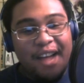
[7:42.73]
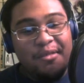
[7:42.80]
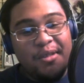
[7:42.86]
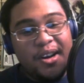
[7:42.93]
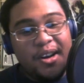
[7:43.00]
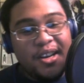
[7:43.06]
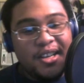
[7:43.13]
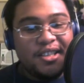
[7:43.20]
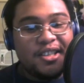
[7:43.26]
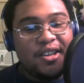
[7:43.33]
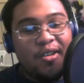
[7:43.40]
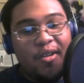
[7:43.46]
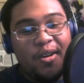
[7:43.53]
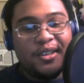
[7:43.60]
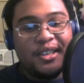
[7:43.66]
was
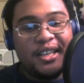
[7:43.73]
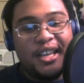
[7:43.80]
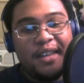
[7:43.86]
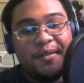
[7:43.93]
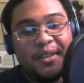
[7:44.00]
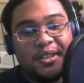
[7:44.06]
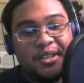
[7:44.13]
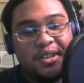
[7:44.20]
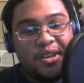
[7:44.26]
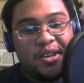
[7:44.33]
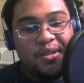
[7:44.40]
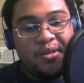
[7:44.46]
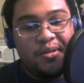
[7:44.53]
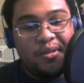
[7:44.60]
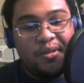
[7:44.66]
going to give it to
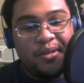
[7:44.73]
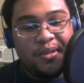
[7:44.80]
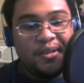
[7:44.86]
you,